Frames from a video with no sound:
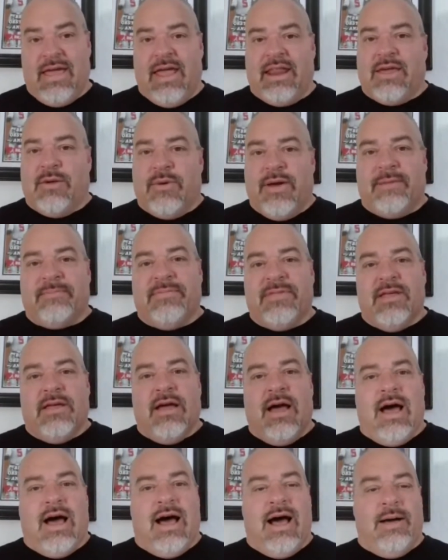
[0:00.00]
Anyway,
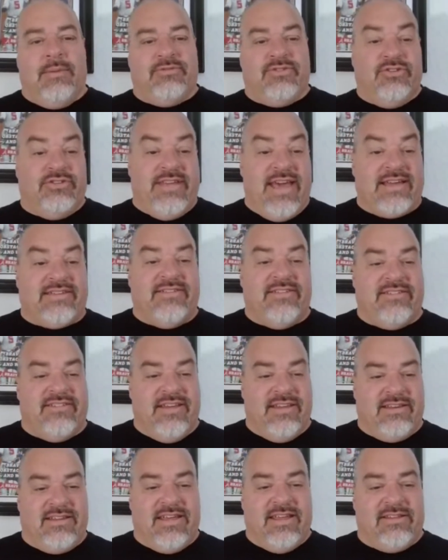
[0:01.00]
so Texas
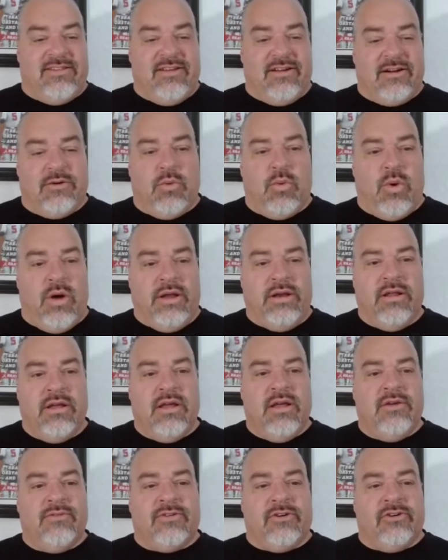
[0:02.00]
did get their one
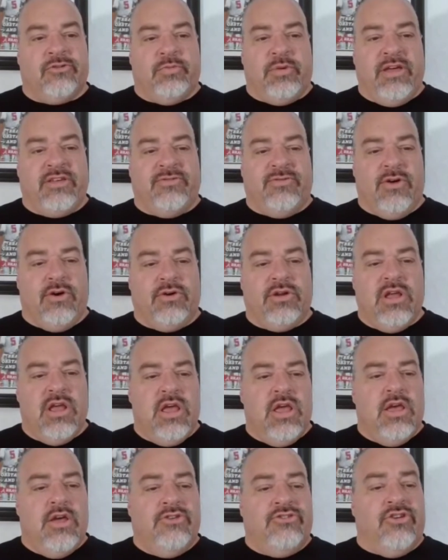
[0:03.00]
first place vote.
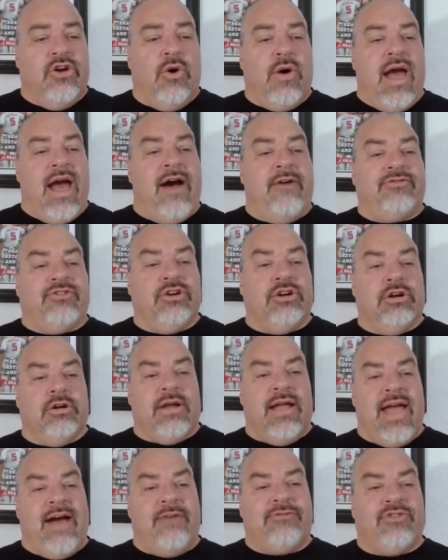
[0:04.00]
So
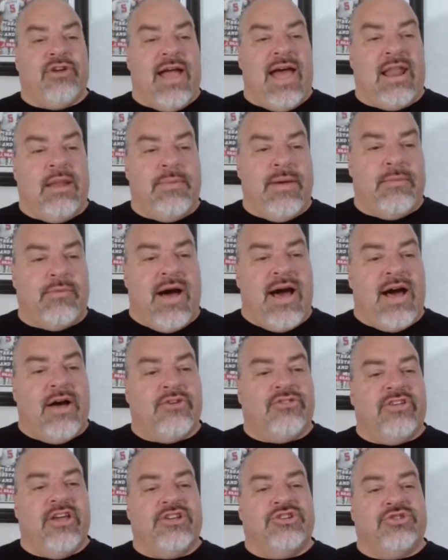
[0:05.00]
after Alabama,
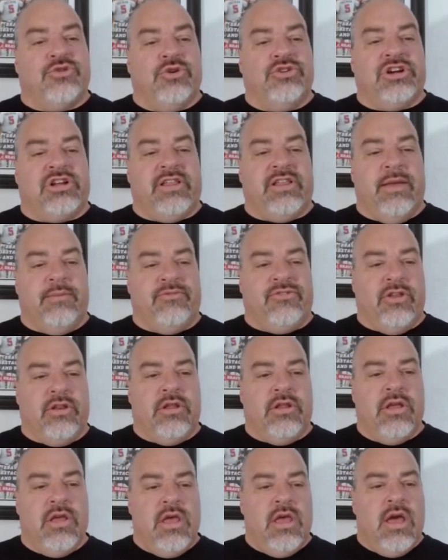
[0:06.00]
Ohio State, Georgia,
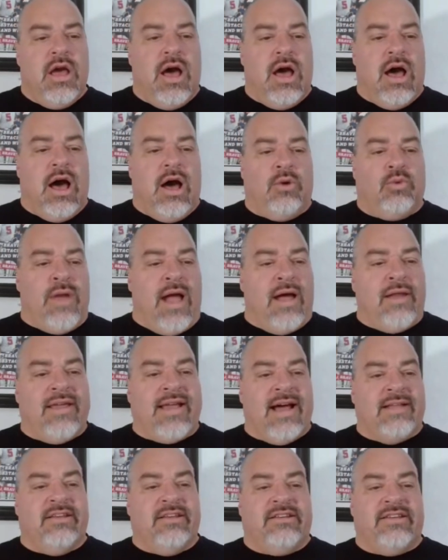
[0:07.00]
Clemson,
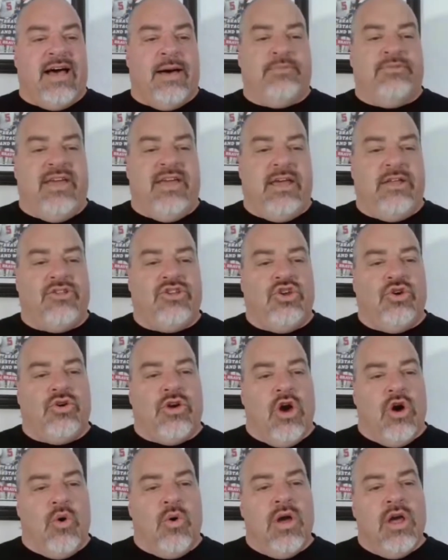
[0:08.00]
rounding out the top 10, you
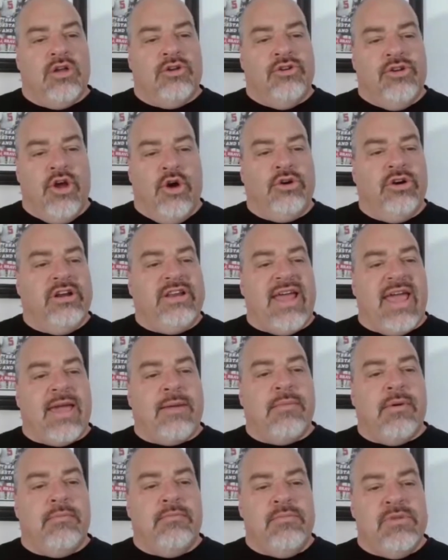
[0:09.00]
go Notre
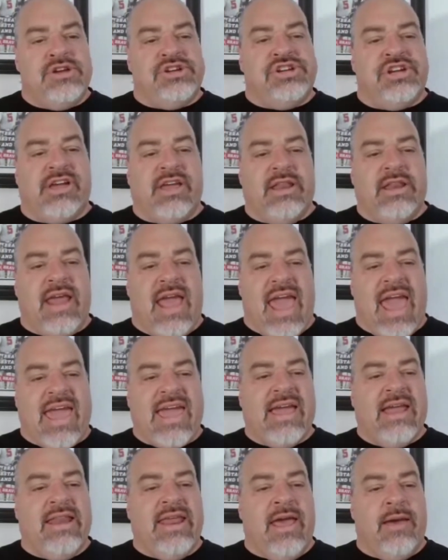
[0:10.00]
Dame, Michigan,
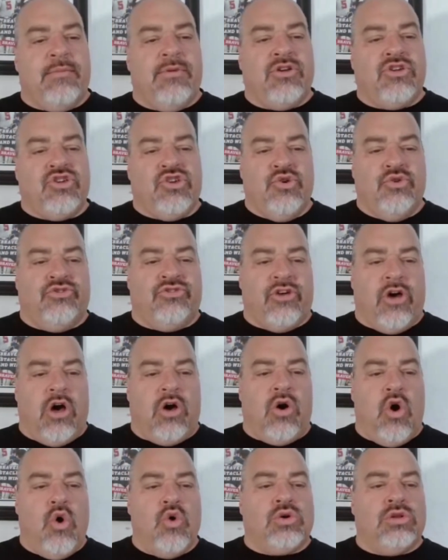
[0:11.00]
A&M,
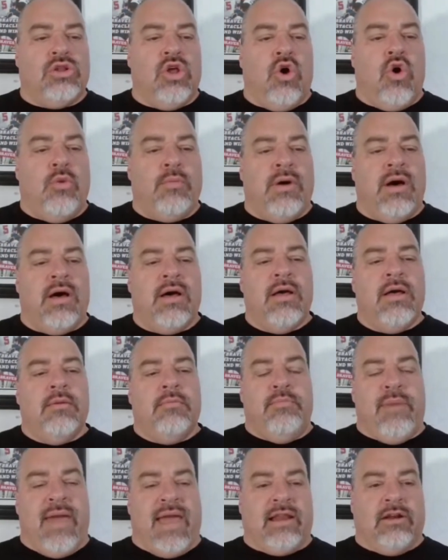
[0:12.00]
Utah, Oklahoma,
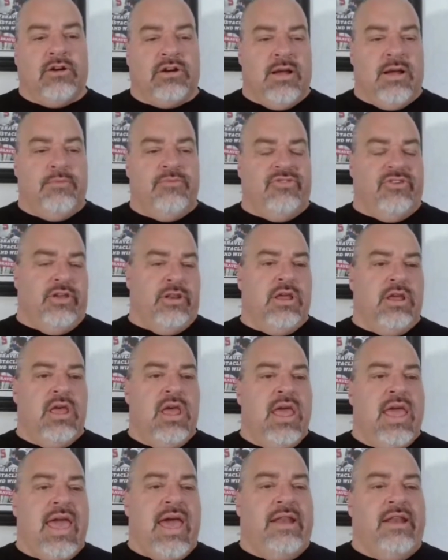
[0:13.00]
Baylor comes in
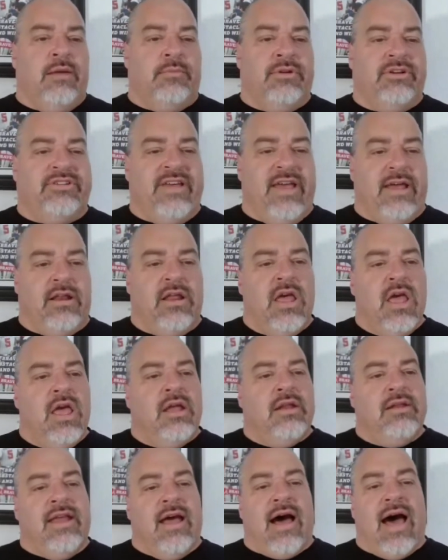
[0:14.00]
at number 10.
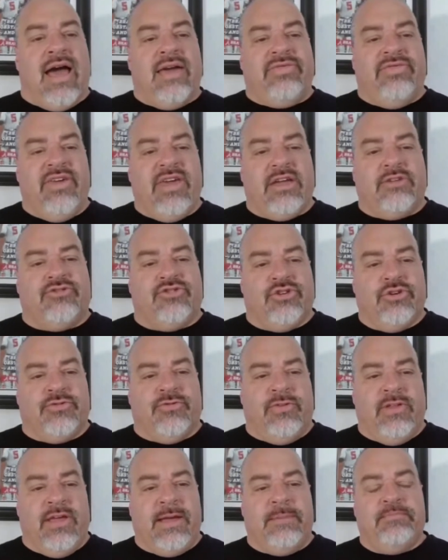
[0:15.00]
Now, I think,
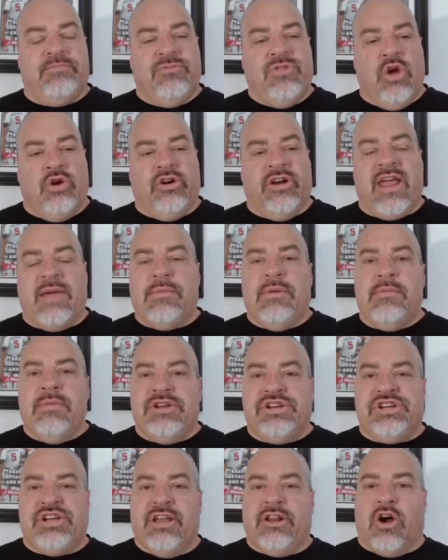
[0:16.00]
truthfully, Notre Dame and
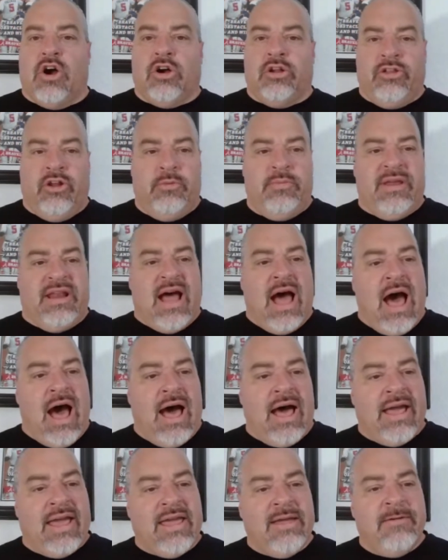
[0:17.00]
Michigan are a little bit
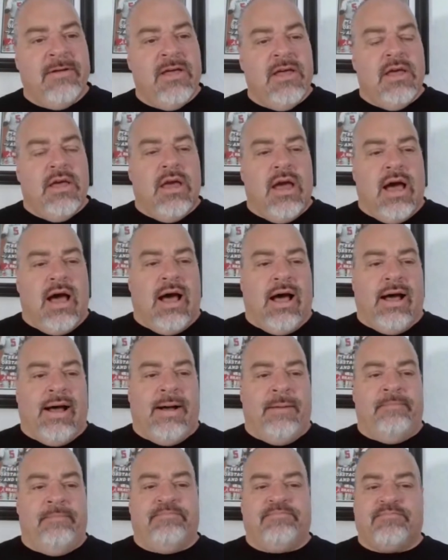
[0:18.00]
high.
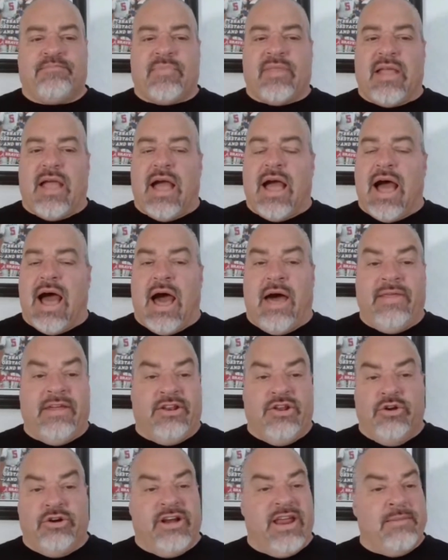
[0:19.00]
I
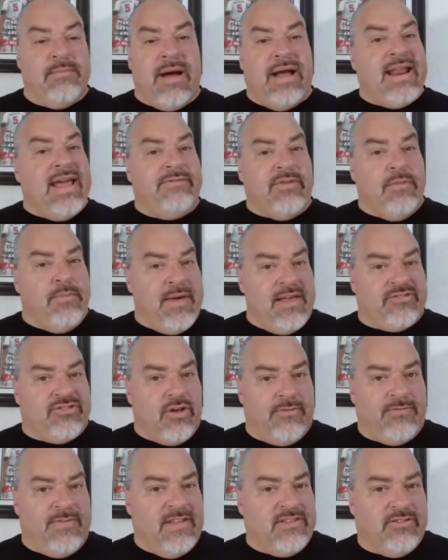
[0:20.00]
think Notre Dame might have the best
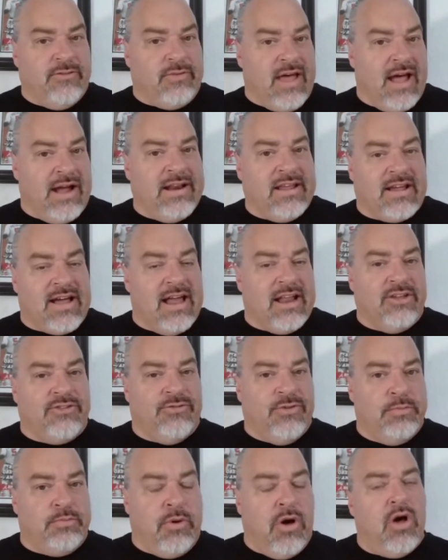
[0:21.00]
offensive line in college
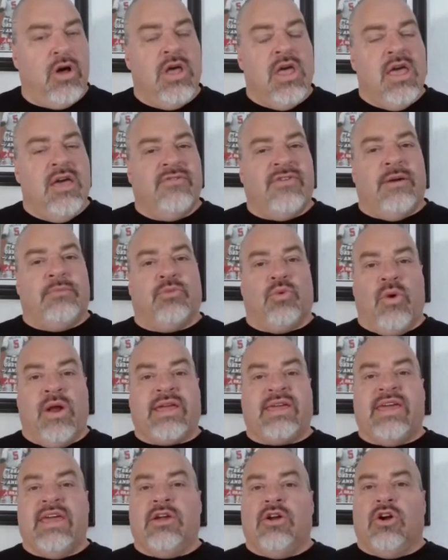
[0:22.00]
football. If I'm
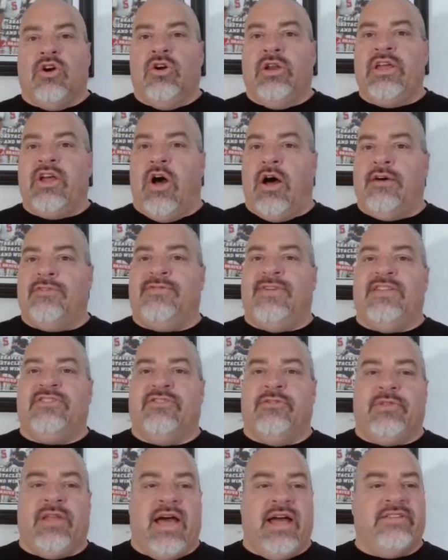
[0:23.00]
ranking early
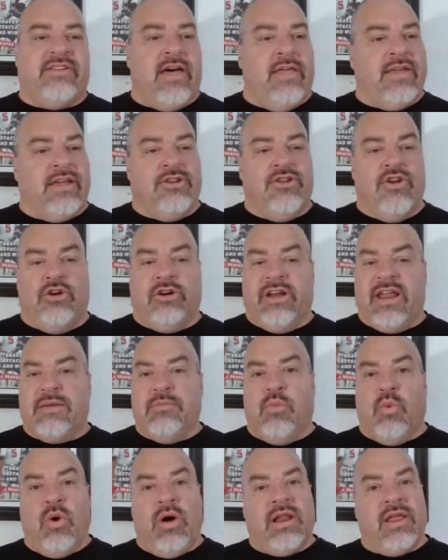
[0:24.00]
offensive lines, I think Notre
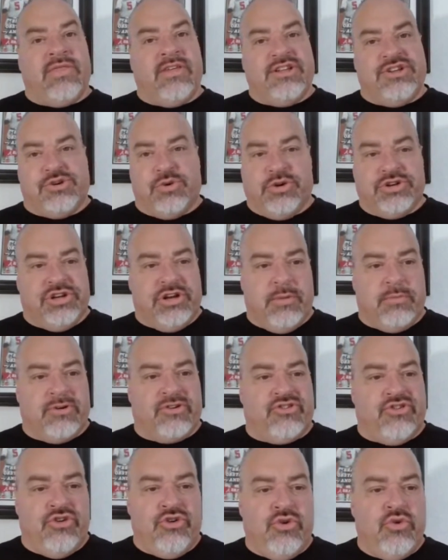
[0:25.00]
Dame 1, I think Georgia
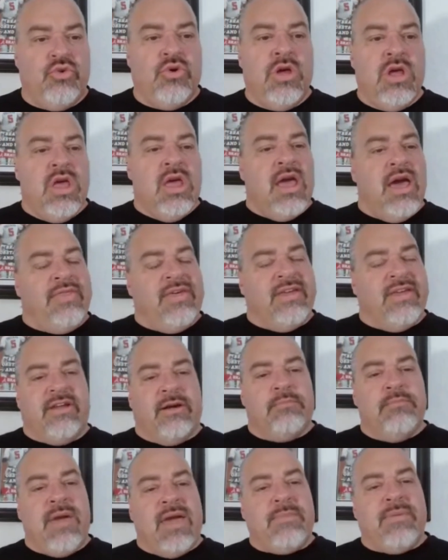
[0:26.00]
number 2. I think
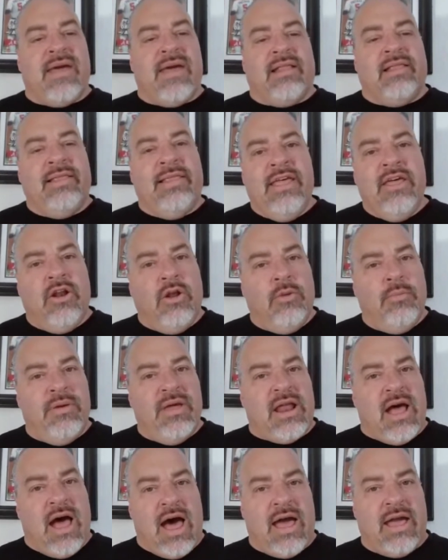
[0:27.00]
they're maybe a little
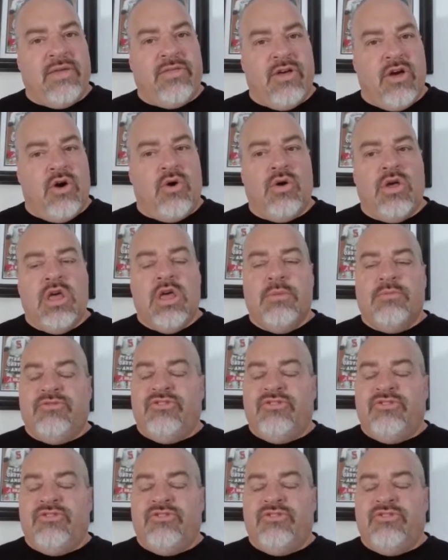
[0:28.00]
bit high, though.